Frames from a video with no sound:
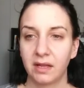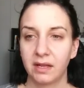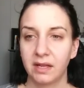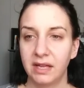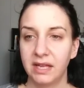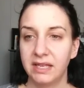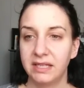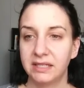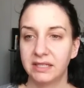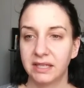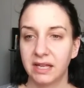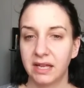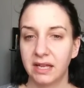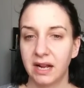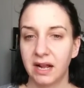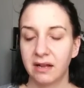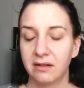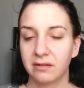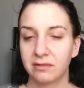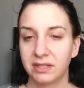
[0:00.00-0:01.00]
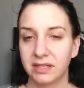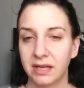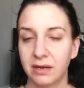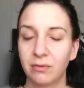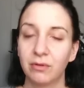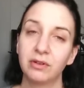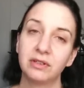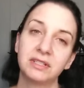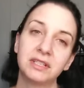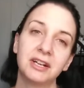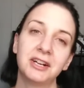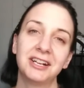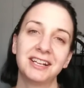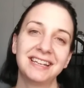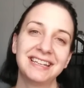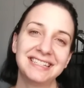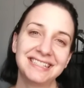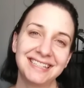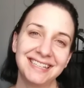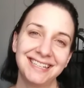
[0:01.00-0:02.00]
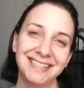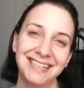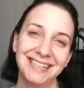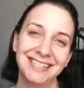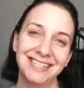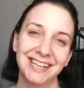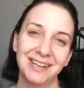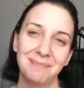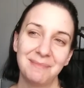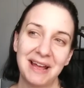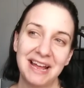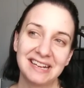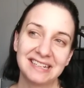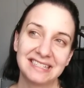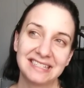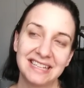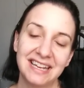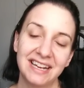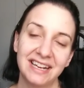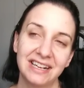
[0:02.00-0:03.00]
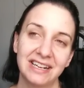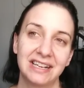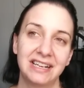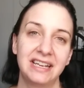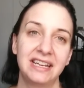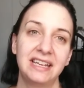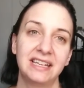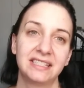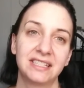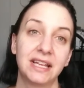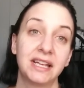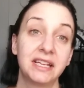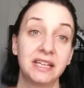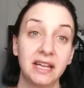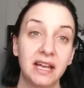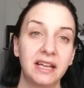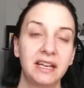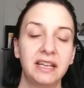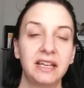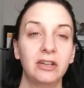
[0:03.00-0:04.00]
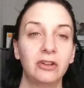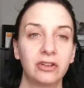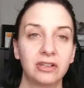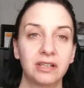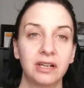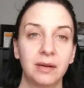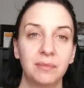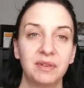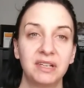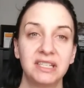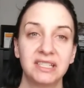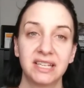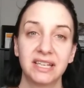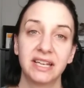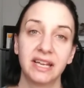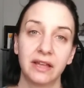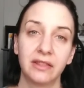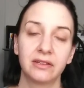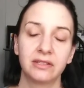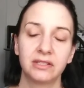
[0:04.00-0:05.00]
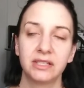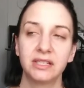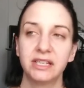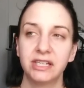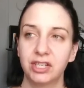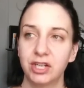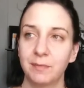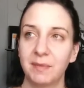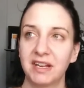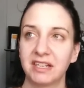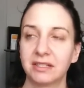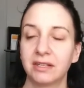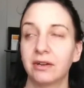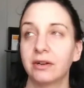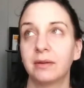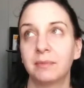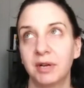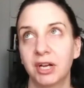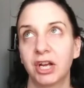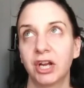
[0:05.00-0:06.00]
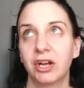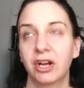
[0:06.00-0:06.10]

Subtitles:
he said, I was like, well, is there at least a TJ Maxx there? And he was like, and he looked it up, and he's like, yeah, there's a TJ Maxx there. And I'm like,